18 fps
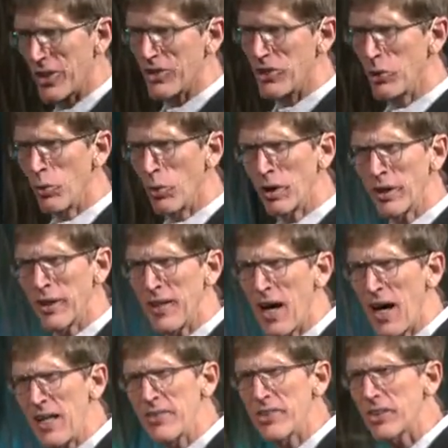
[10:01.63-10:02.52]
You weren't a
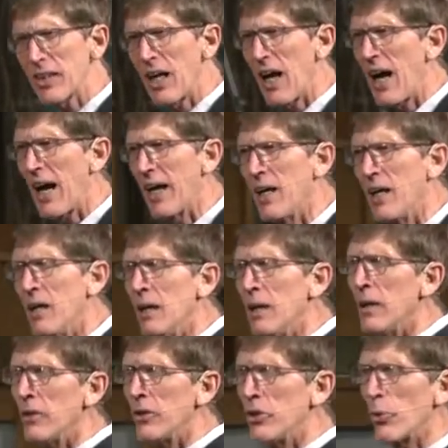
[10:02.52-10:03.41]
nice guy.
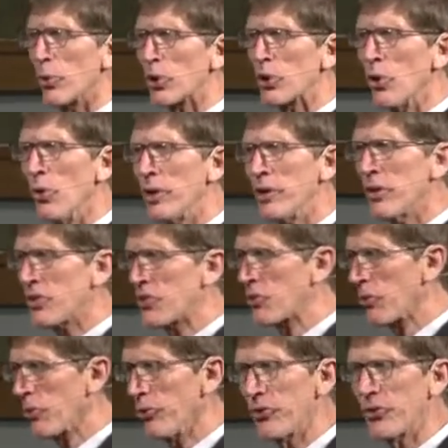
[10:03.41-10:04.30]
You were going to
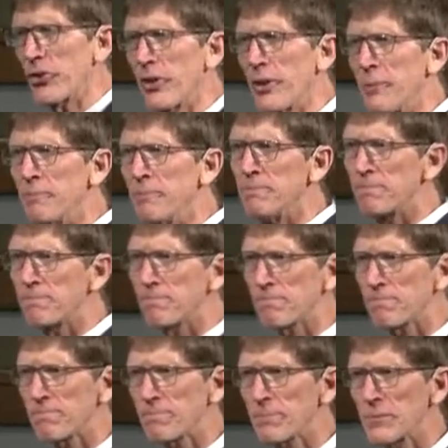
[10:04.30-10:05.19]
Jerusalem
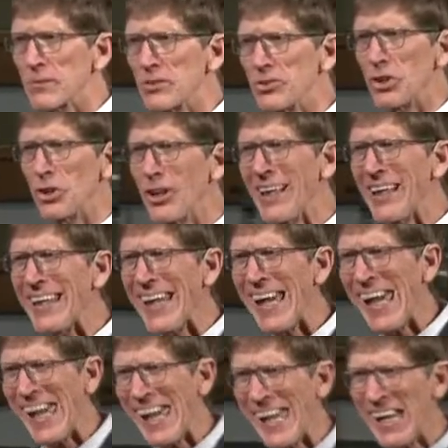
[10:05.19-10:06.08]
to lay
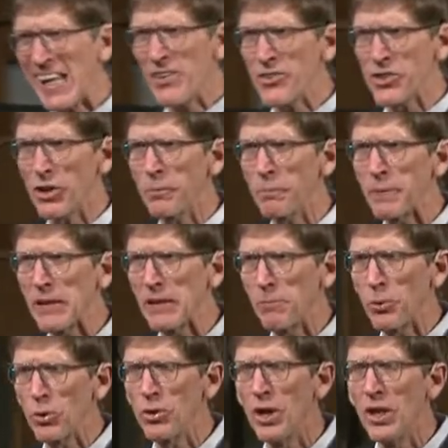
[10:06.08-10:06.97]
hands on
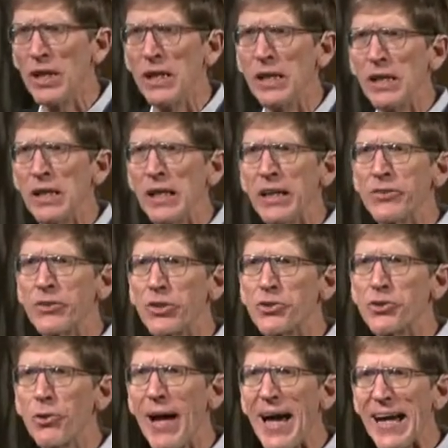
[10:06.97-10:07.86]
people and to
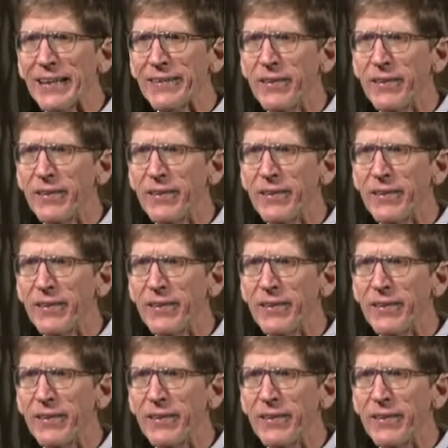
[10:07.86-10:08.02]
drag